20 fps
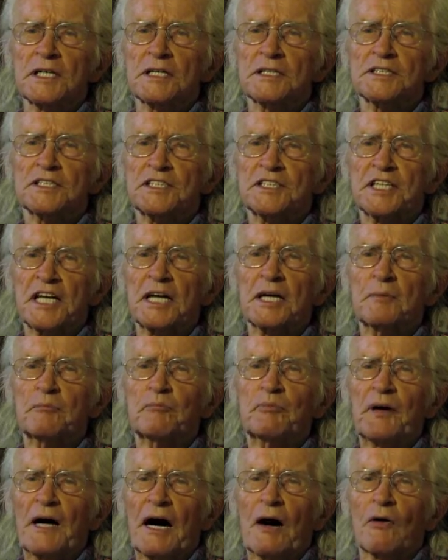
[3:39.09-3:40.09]

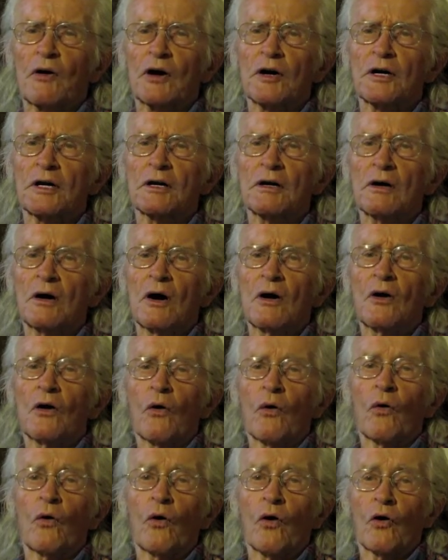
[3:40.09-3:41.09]
steam-powered
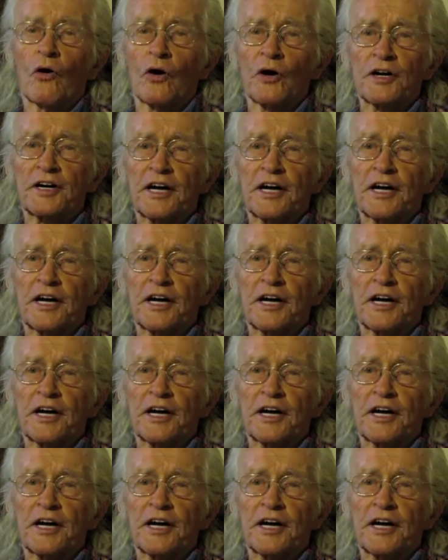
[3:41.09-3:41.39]
or